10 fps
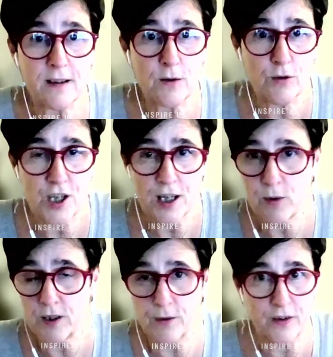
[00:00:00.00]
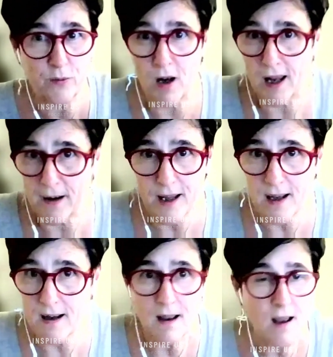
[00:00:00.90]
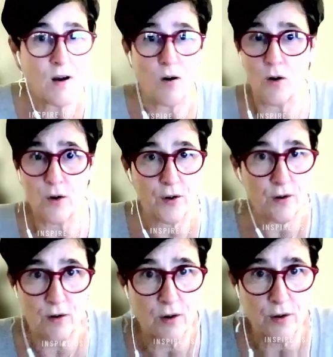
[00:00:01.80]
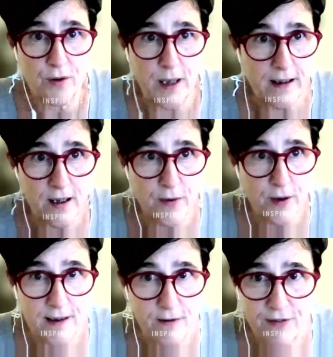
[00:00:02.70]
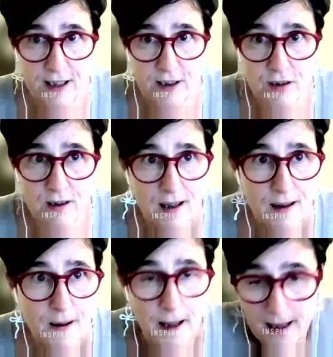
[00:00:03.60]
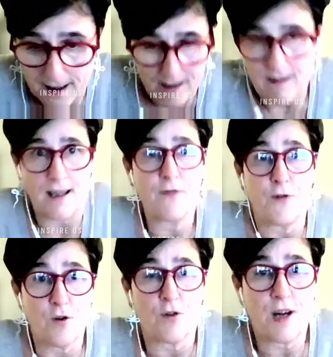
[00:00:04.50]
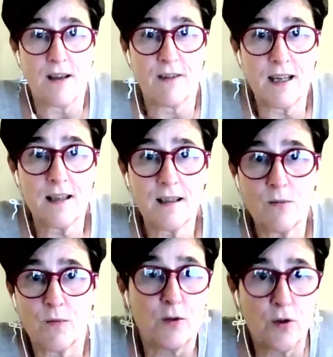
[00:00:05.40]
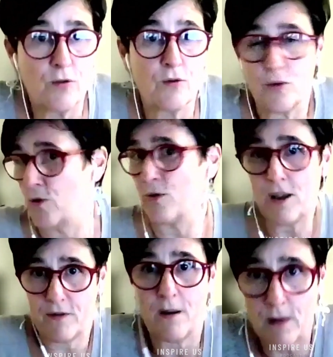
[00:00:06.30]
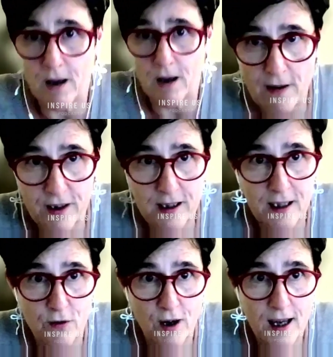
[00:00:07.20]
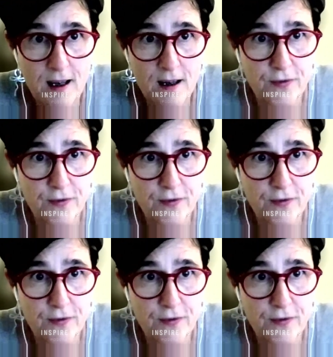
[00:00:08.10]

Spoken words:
to check whether it's malaria or a bacterial infection, like if you don't have anything, what do? You give them everything you have,